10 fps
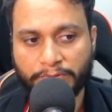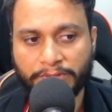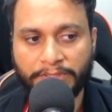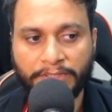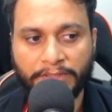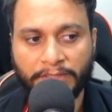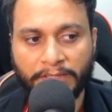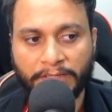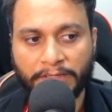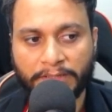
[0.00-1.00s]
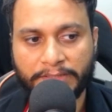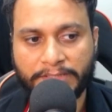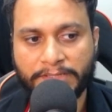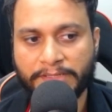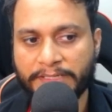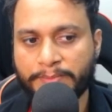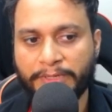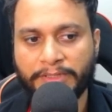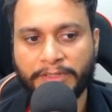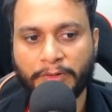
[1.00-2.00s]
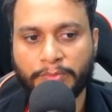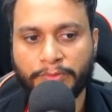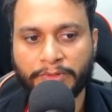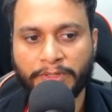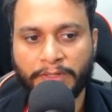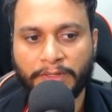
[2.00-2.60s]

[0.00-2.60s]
13, this is the expected output.